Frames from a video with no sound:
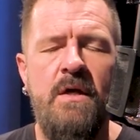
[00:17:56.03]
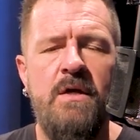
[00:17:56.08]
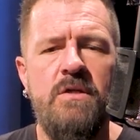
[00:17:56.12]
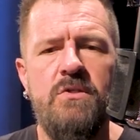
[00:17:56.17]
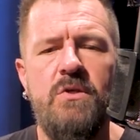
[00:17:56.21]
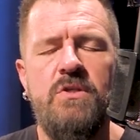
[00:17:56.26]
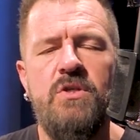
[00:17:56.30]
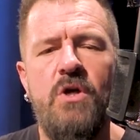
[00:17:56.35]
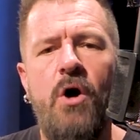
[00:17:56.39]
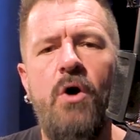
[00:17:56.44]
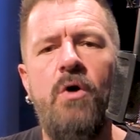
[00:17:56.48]

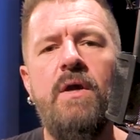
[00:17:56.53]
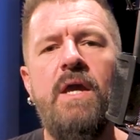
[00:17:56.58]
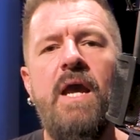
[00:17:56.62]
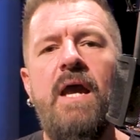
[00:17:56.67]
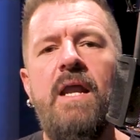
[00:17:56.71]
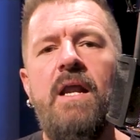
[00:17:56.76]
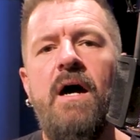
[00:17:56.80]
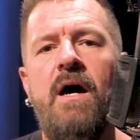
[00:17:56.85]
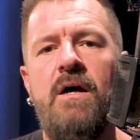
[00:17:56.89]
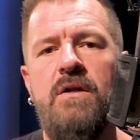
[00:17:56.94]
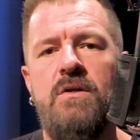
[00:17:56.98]
So it's
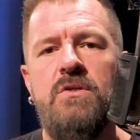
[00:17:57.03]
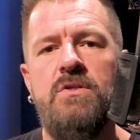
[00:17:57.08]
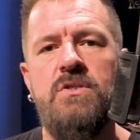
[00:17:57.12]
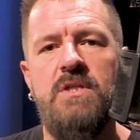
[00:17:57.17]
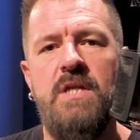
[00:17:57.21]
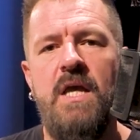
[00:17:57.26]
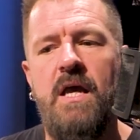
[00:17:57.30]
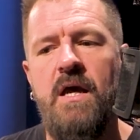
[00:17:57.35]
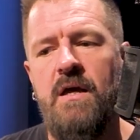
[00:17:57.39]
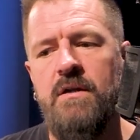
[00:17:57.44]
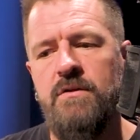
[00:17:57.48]
okay to
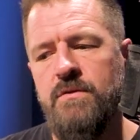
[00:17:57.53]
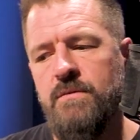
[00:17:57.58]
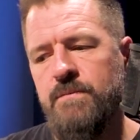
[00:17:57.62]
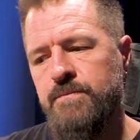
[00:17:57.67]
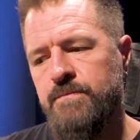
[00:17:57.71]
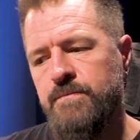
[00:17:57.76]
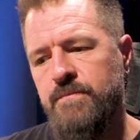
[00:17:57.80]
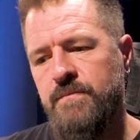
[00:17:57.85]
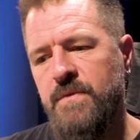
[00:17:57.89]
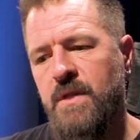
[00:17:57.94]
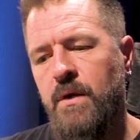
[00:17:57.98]
understand
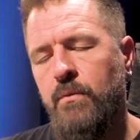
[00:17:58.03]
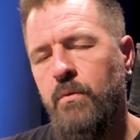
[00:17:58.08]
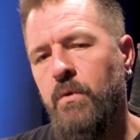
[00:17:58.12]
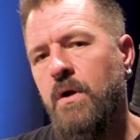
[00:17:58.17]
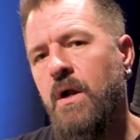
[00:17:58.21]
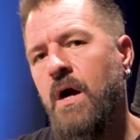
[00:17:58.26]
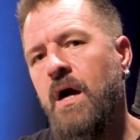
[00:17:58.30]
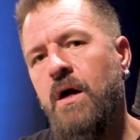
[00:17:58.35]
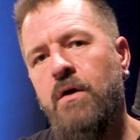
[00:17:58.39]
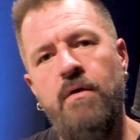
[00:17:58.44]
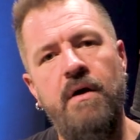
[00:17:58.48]
that we're
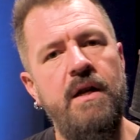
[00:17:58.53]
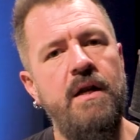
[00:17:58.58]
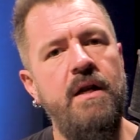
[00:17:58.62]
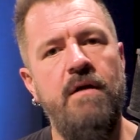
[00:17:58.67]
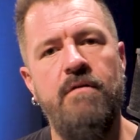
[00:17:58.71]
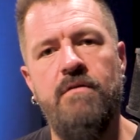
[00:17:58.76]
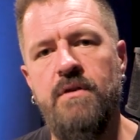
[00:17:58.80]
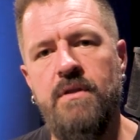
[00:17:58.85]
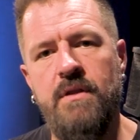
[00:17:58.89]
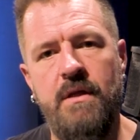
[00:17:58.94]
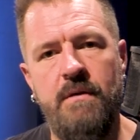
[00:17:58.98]
not great at
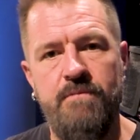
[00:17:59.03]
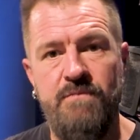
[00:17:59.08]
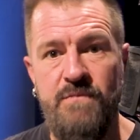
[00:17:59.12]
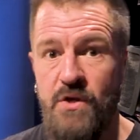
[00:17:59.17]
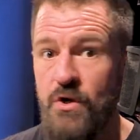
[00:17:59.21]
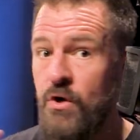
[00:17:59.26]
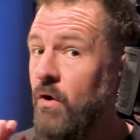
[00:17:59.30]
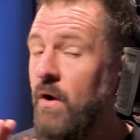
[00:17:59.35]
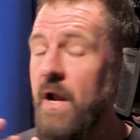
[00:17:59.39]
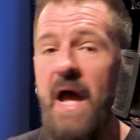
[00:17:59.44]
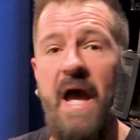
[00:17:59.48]
everything.
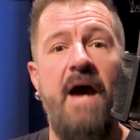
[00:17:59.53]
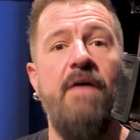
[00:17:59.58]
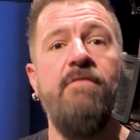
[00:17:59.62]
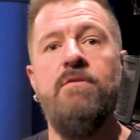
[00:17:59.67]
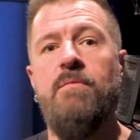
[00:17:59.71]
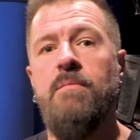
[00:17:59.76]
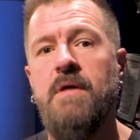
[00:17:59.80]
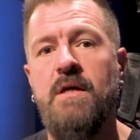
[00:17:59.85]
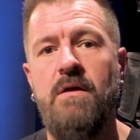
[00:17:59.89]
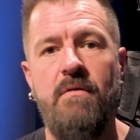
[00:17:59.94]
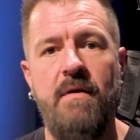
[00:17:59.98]
You don't have
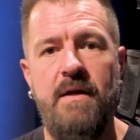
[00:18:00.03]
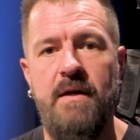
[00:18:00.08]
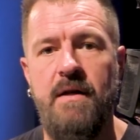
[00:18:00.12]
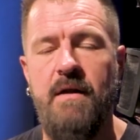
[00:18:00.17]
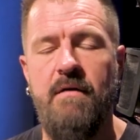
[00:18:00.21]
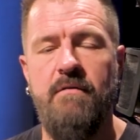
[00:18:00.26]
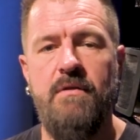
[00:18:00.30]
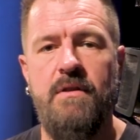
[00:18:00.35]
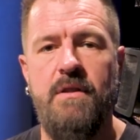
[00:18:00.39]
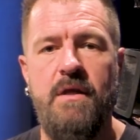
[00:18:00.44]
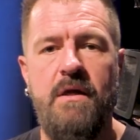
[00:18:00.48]
to be great at
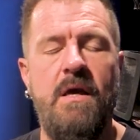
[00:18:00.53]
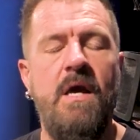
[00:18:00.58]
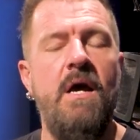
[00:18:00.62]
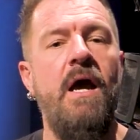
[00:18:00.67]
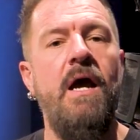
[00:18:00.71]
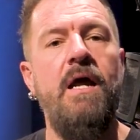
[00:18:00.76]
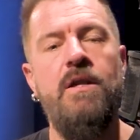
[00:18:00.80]
everything.